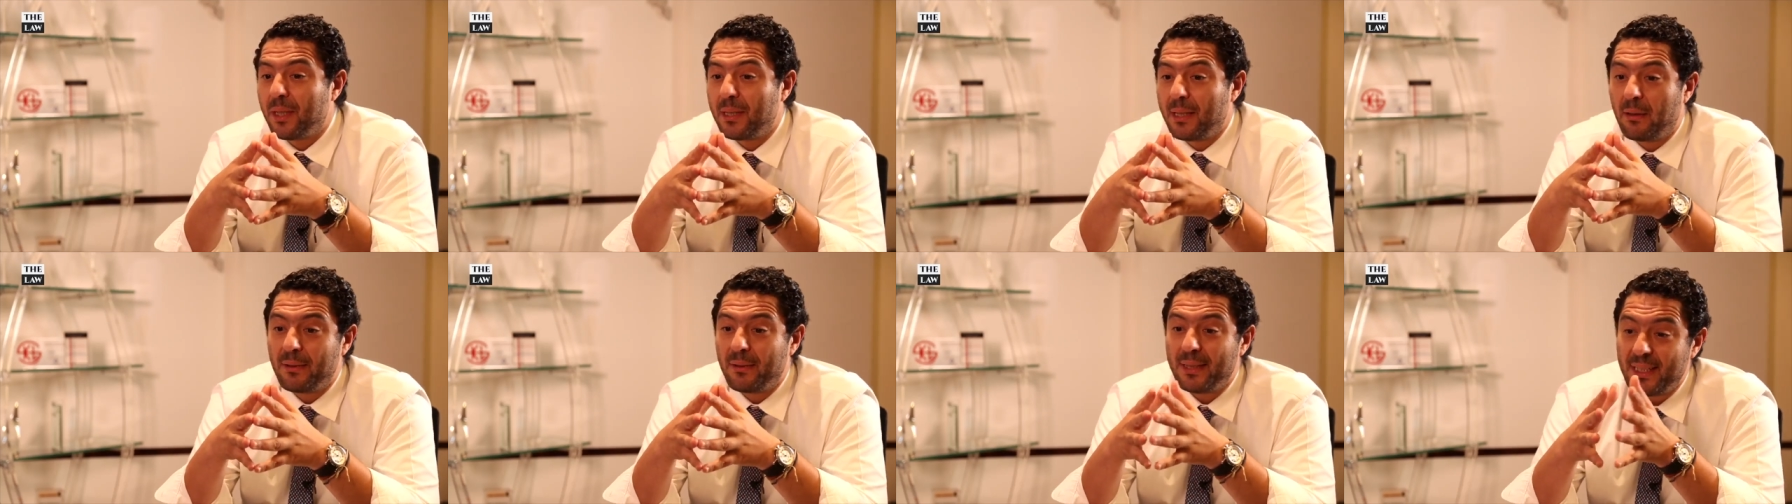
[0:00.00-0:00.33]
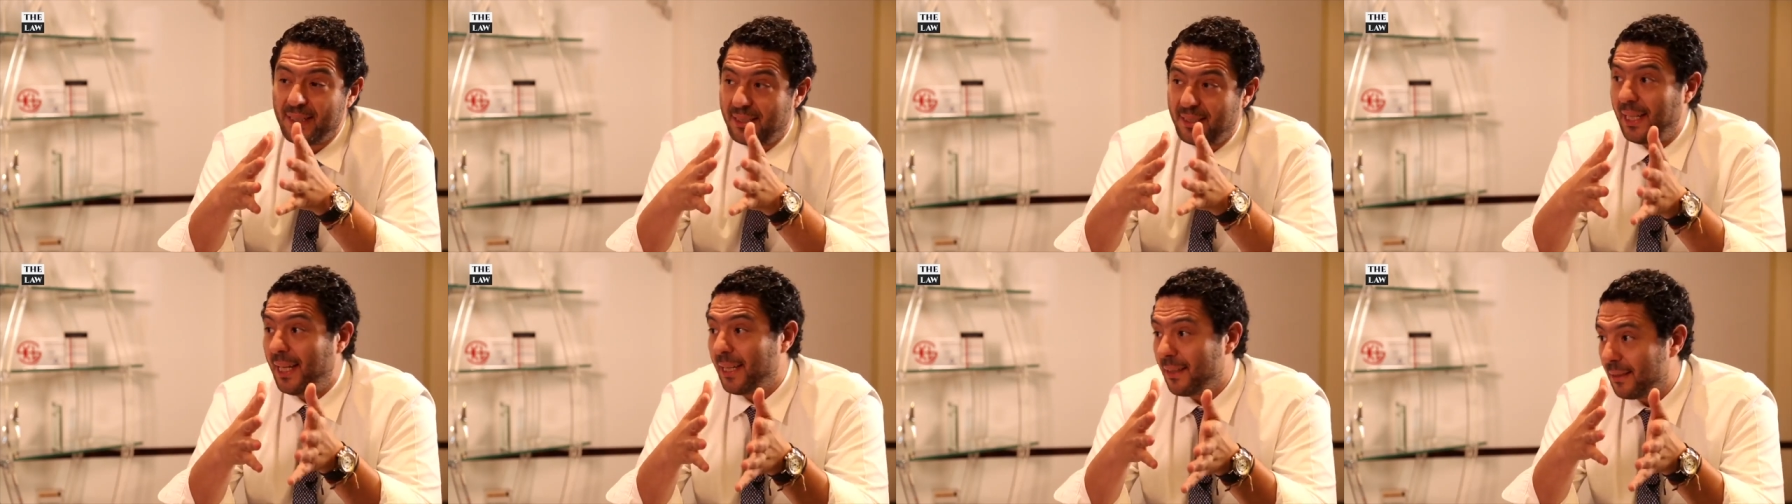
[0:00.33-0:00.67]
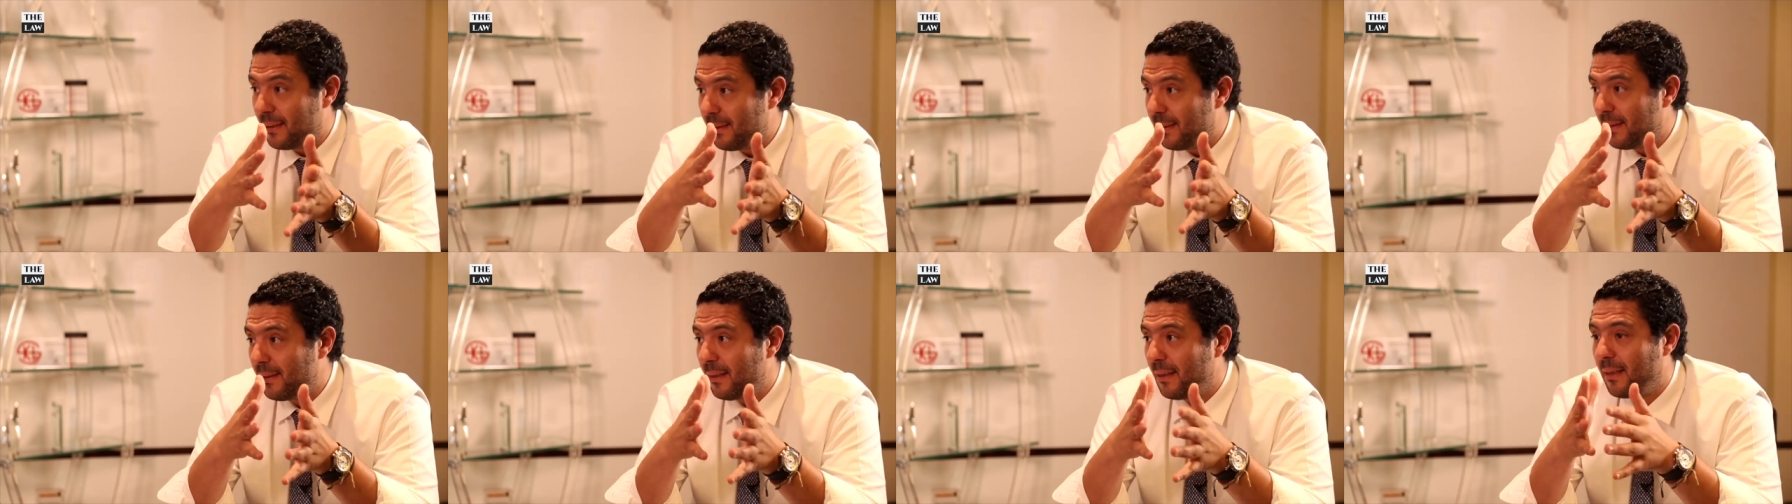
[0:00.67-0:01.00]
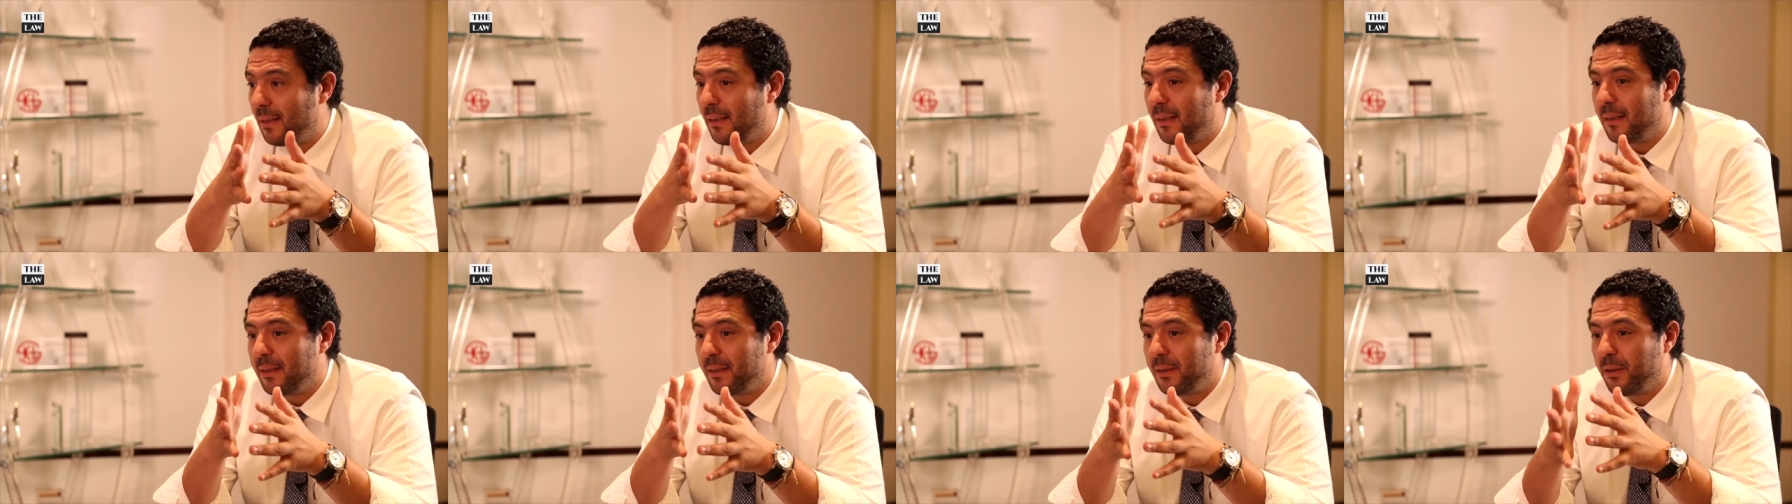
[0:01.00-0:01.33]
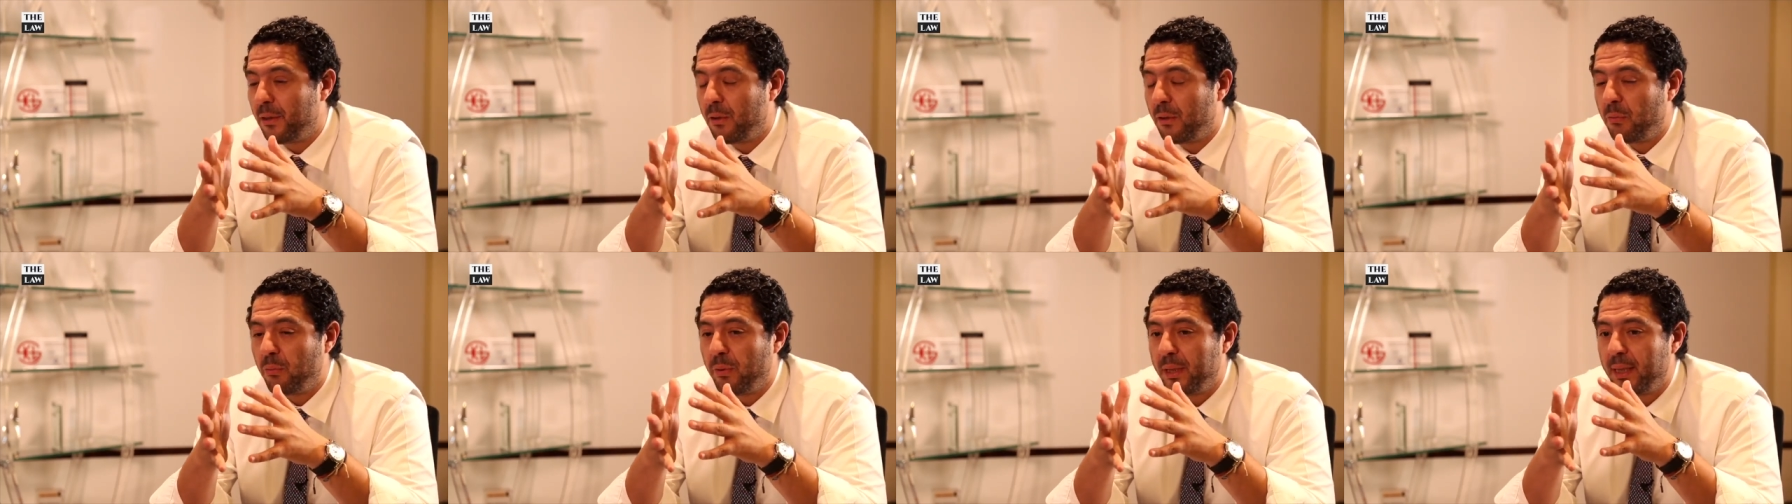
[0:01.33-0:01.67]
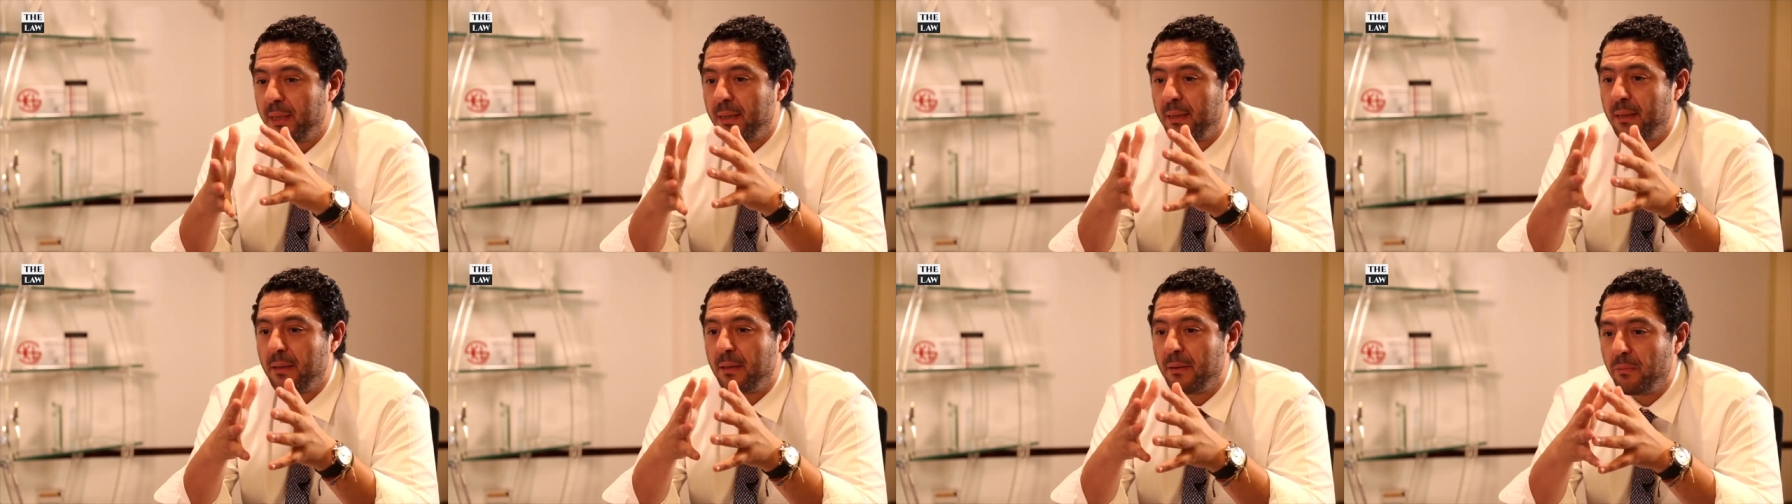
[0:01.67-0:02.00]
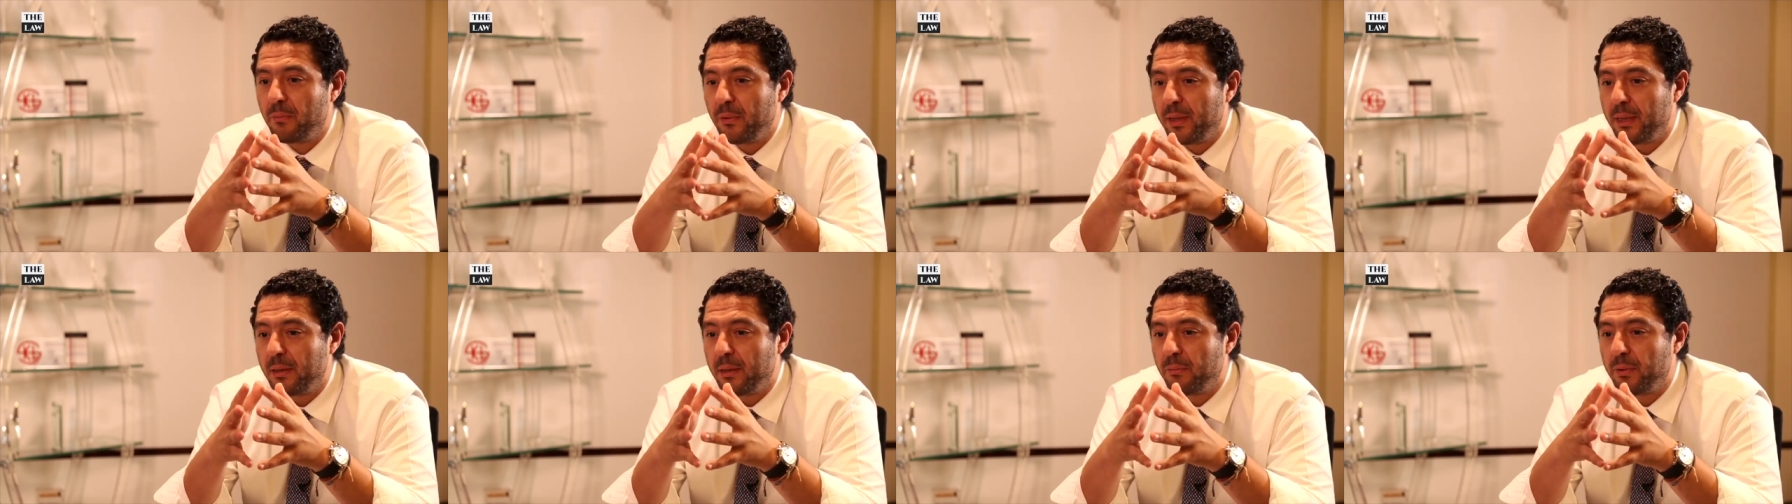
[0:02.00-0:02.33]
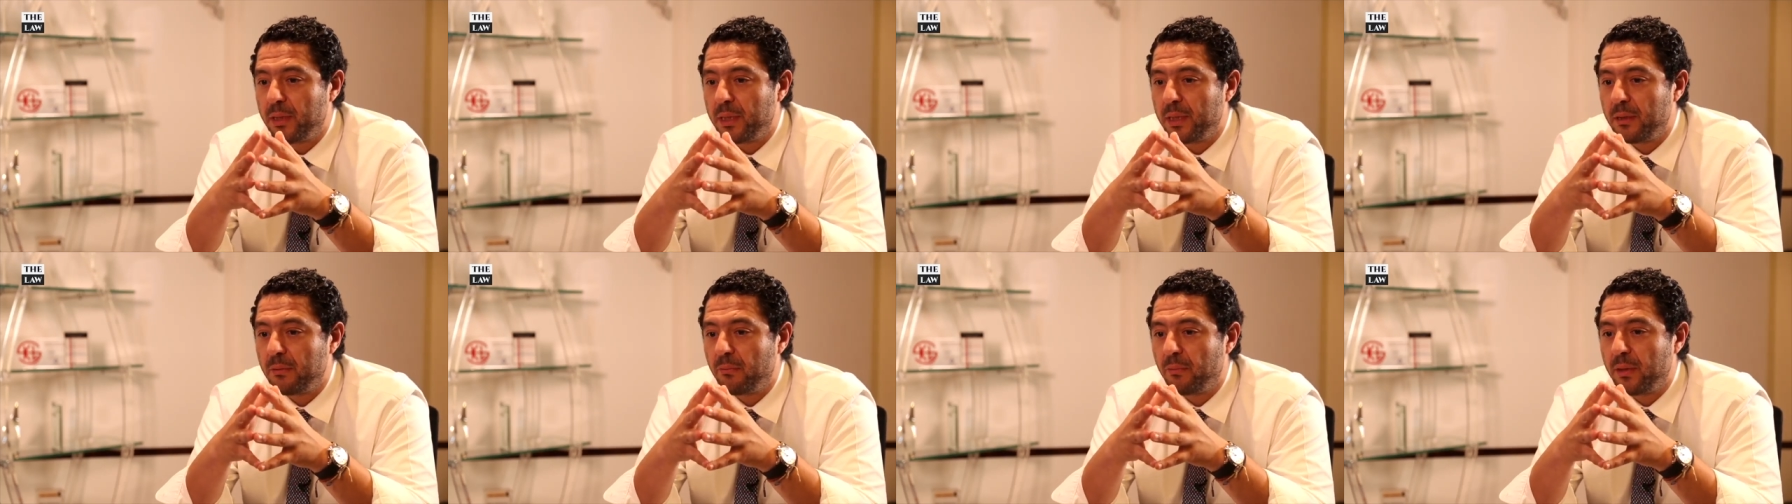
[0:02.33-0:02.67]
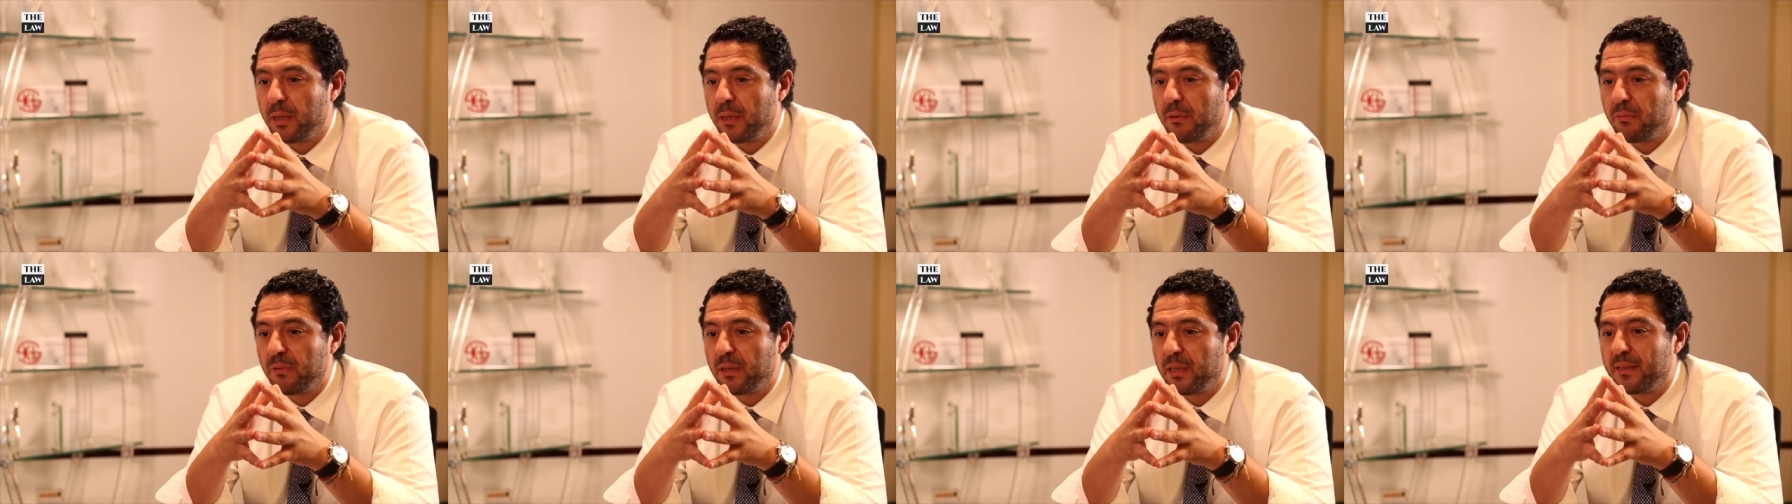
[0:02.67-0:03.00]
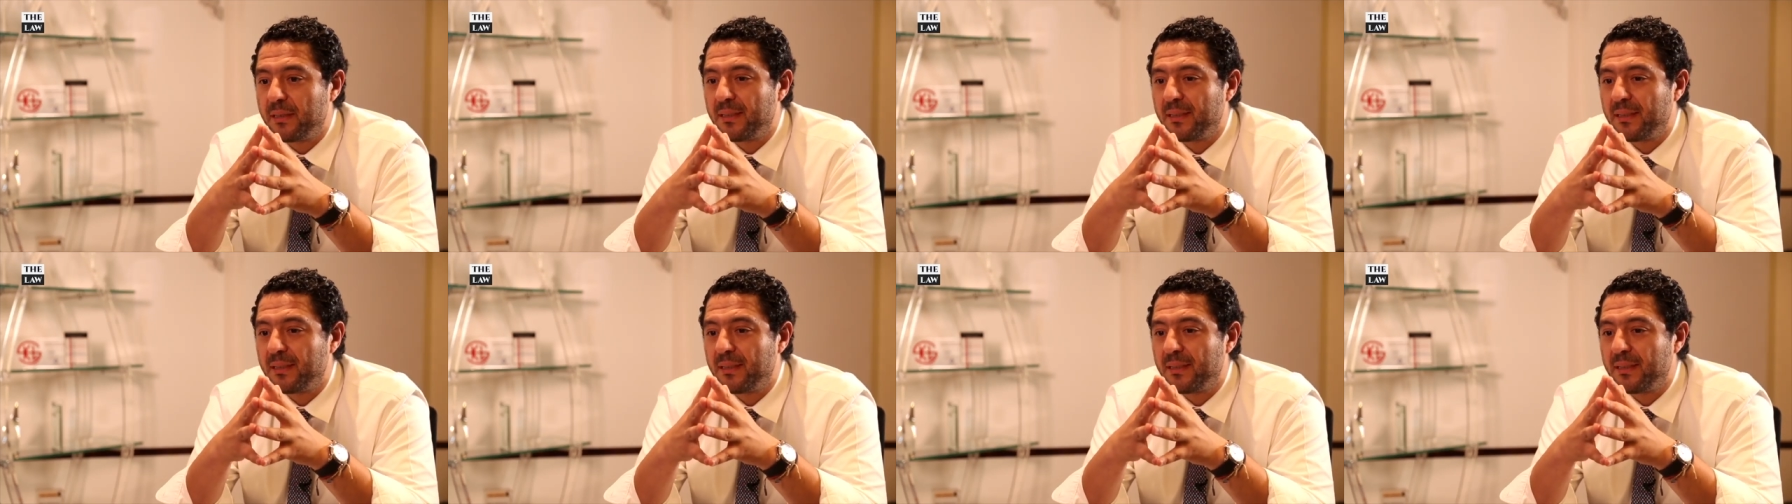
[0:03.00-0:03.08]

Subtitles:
Now, this said, when